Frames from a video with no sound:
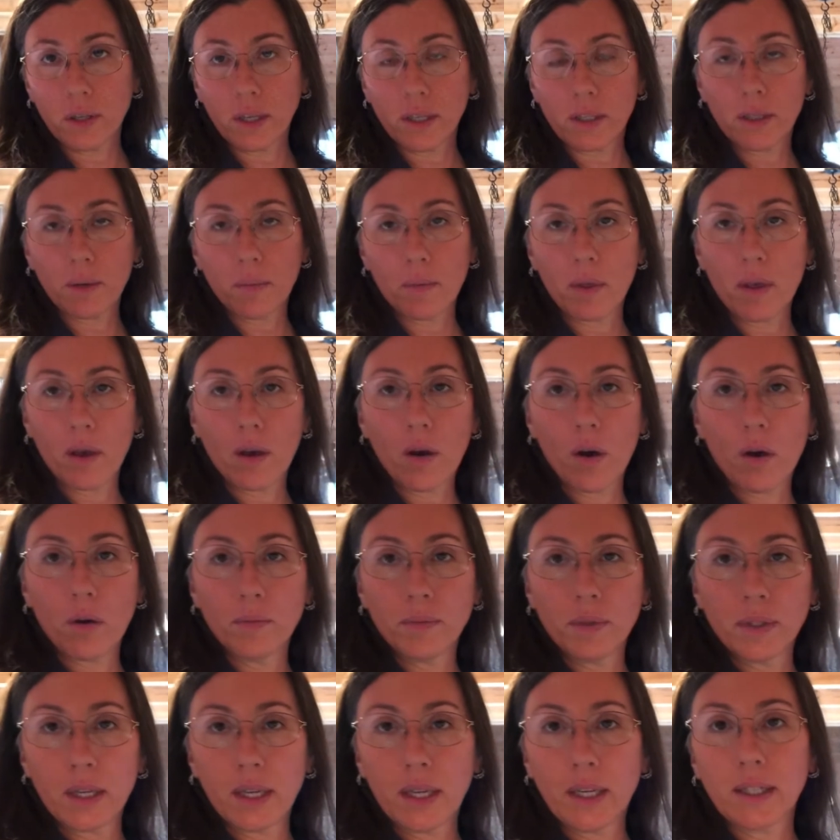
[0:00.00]
like some of the
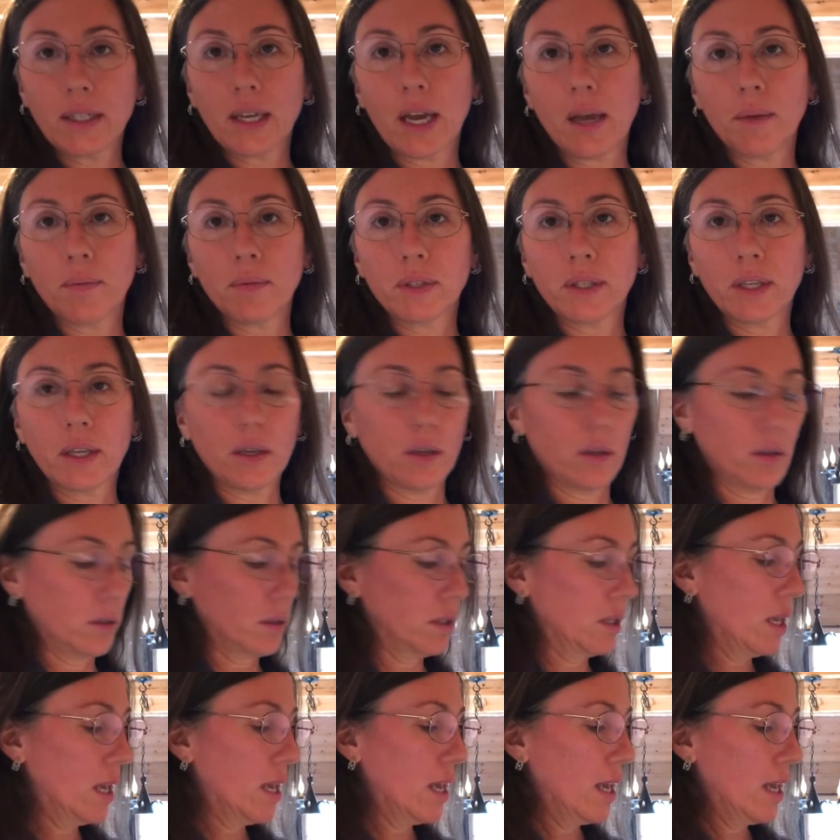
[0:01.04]
homesteading type
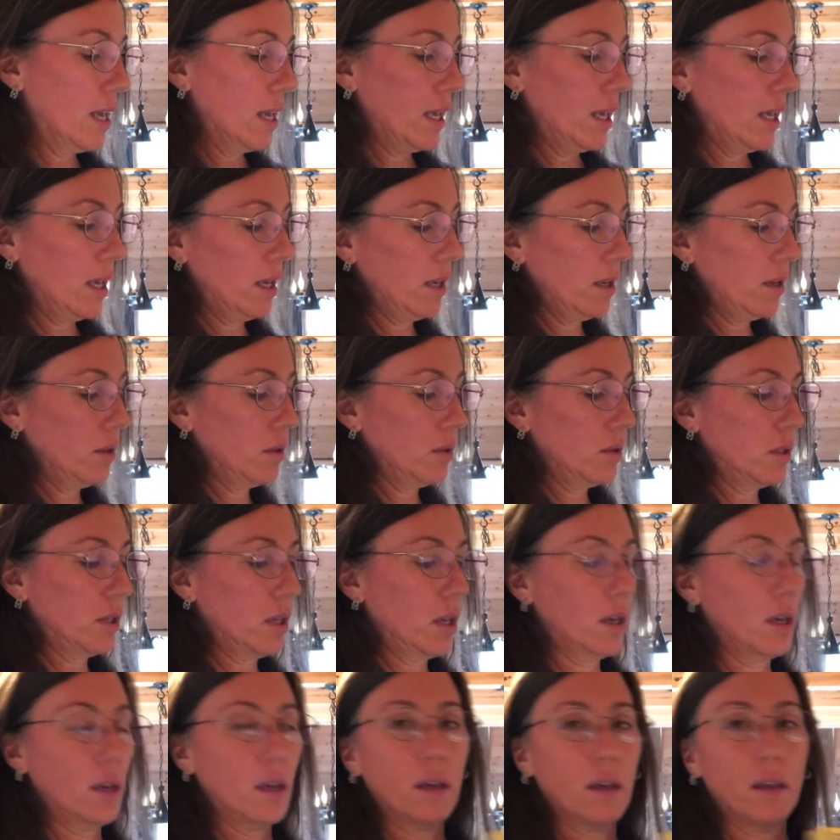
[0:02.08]
skills is
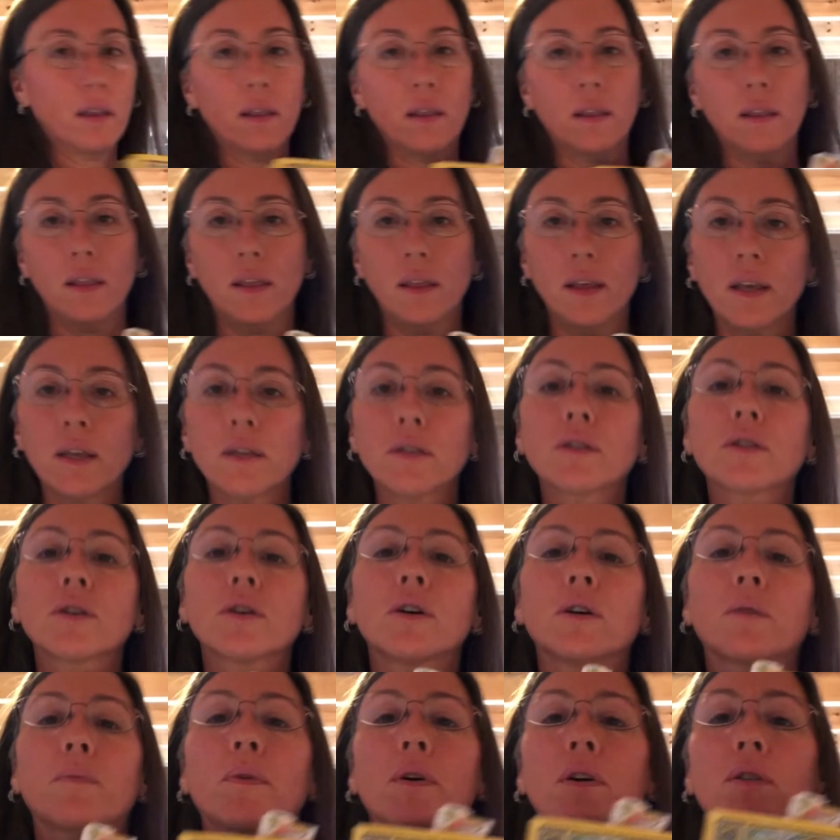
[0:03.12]
this
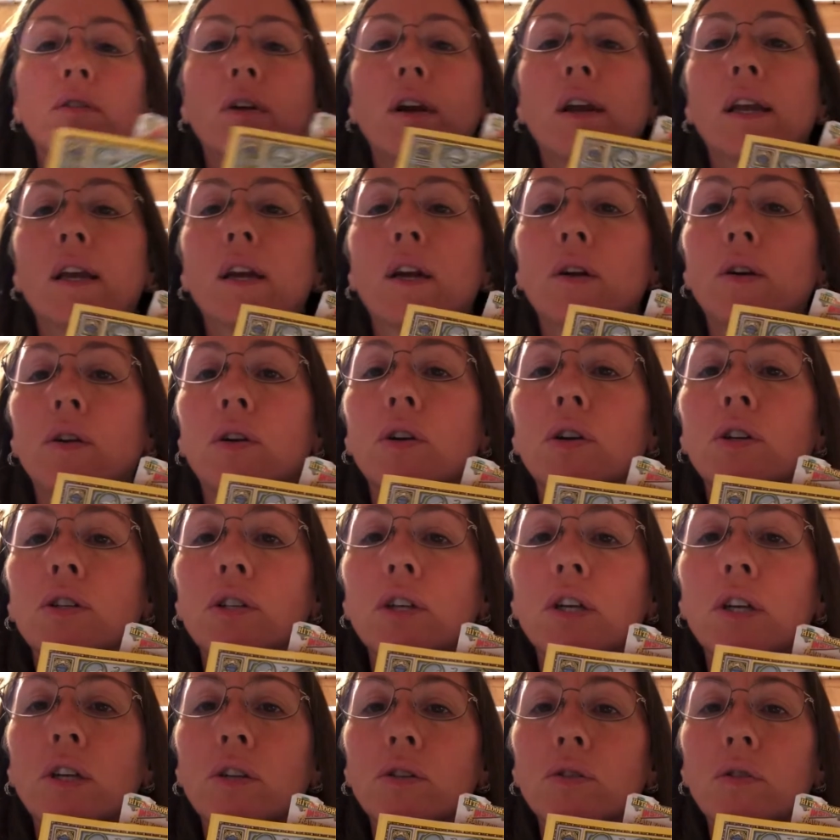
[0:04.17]
cookbook right here,
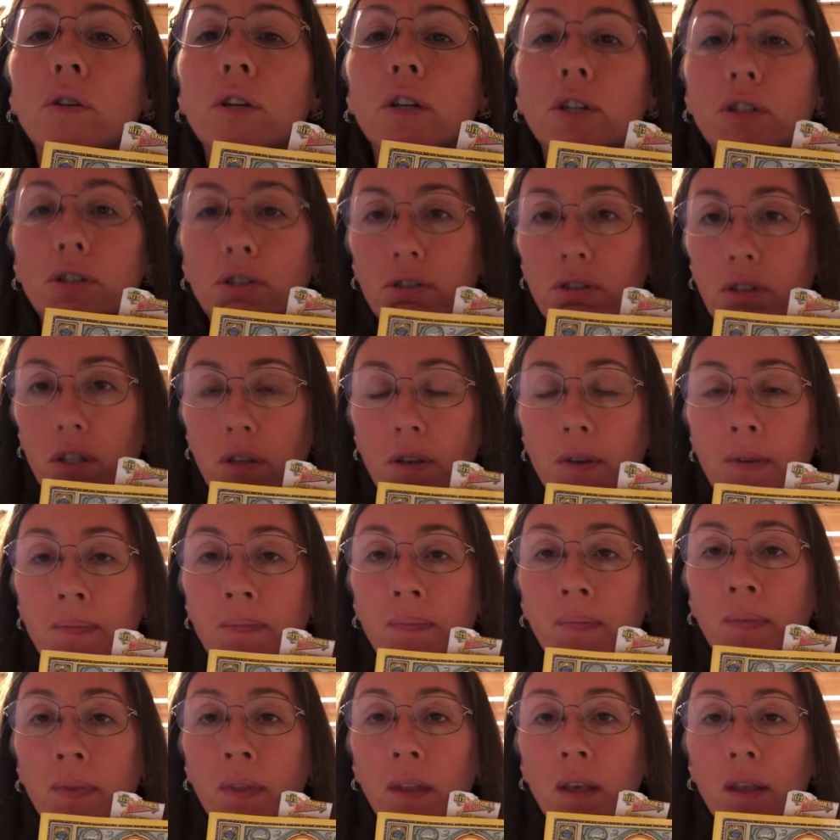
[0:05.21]
Nourishing Traditions.
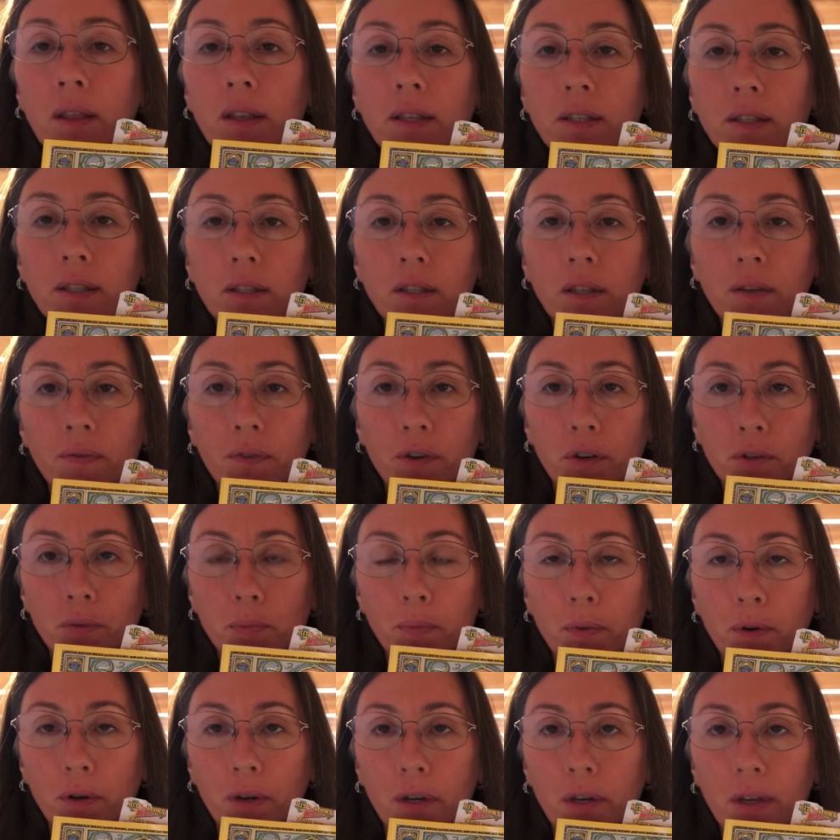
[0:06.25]
This is the first
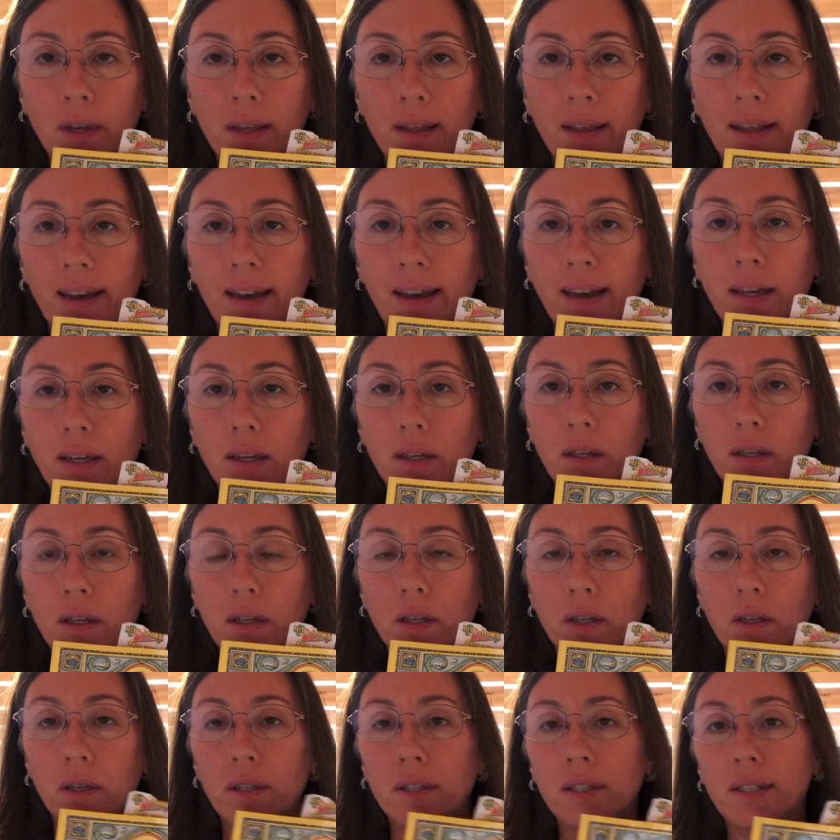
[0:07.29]
book that
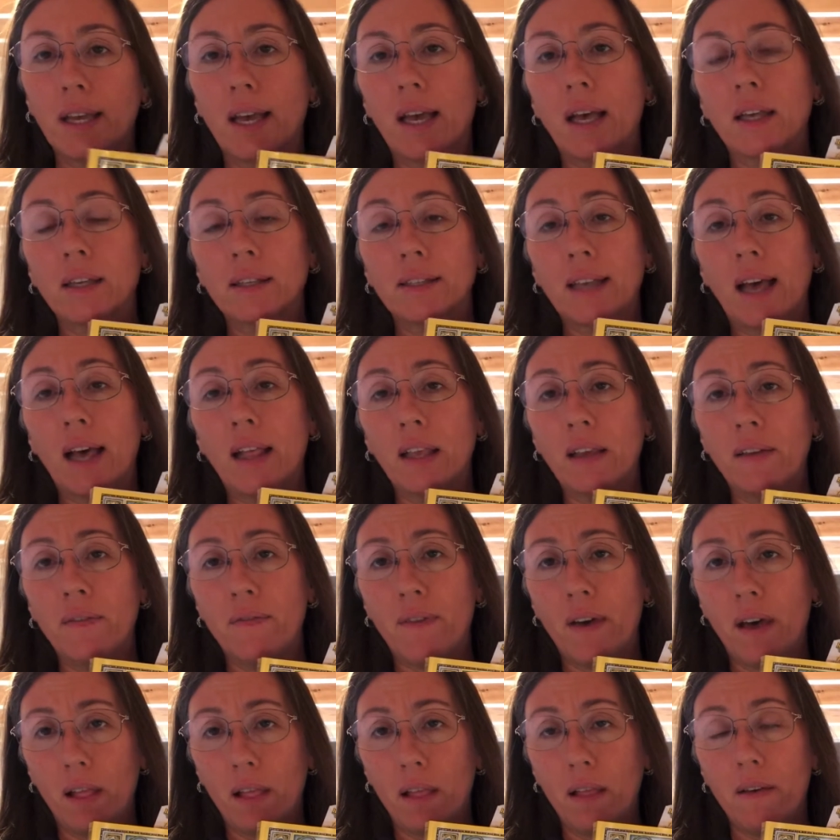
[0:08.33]
Sa Sally,
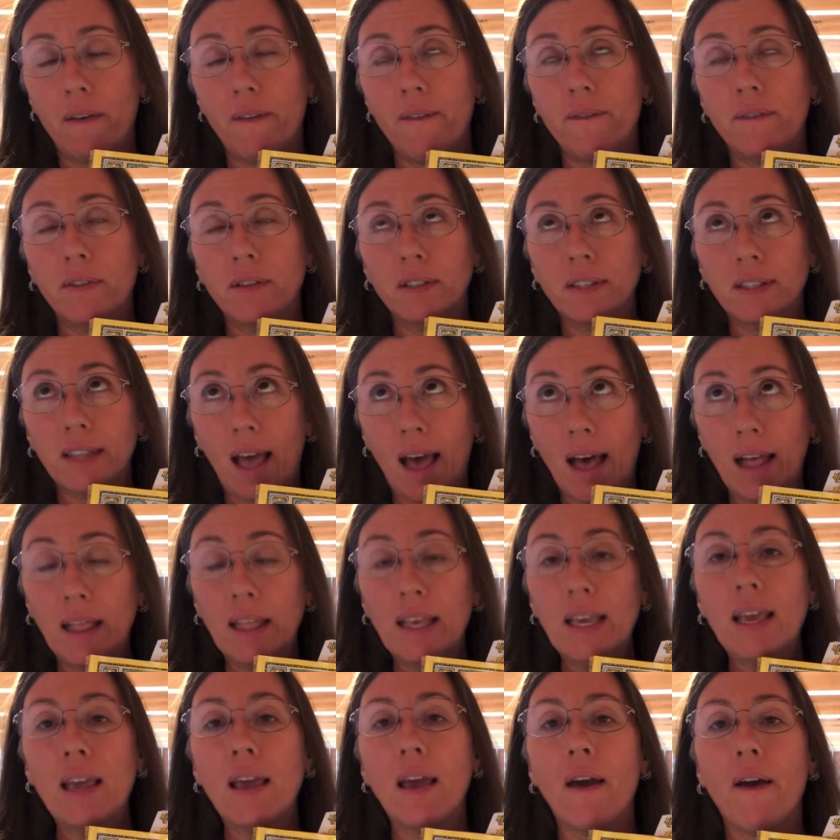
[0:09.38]

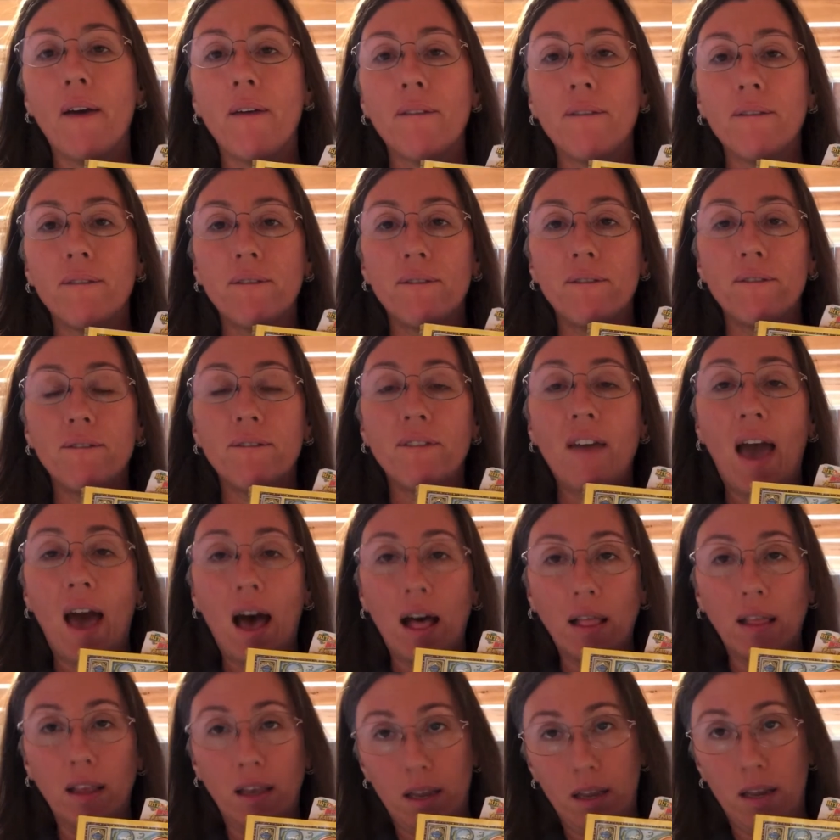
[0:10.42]
Sally
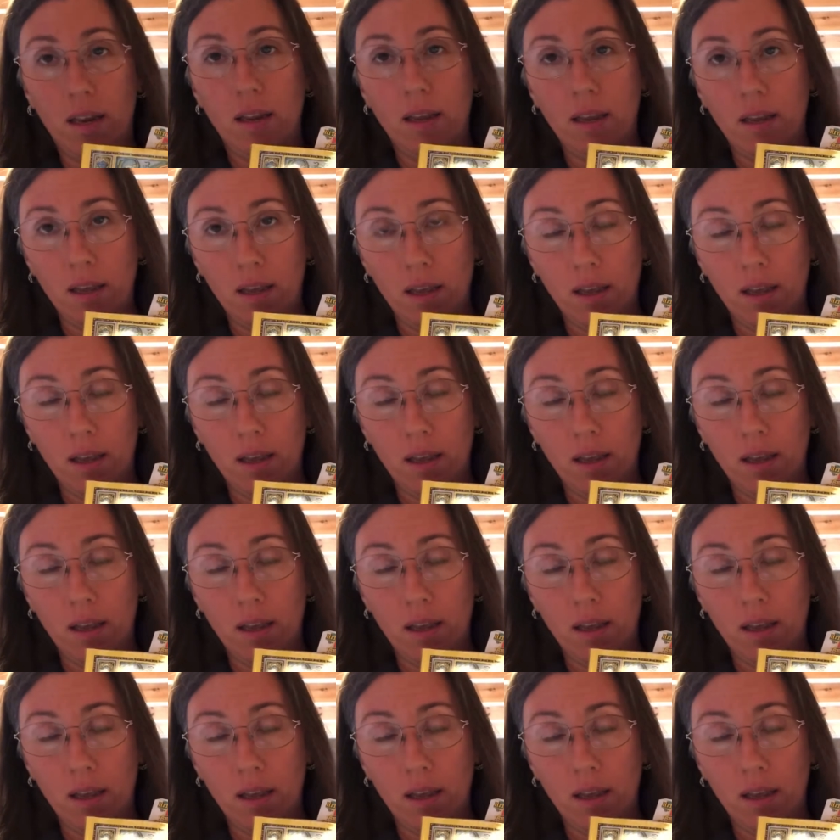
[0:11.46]
Fallon,